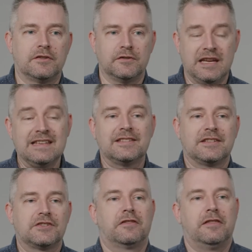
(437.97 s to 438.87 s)
There is
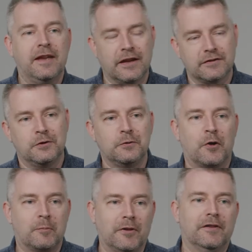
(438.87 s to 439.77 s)
such a thing as a new
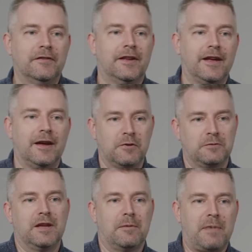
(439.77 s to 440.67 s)
normal uh,
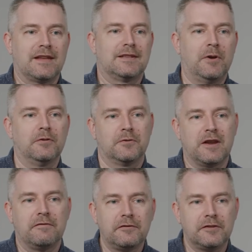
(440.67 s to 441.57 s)
once we get past about
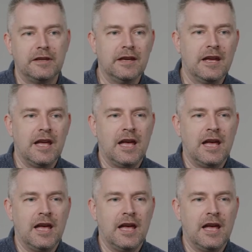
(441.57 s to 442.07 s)
2050,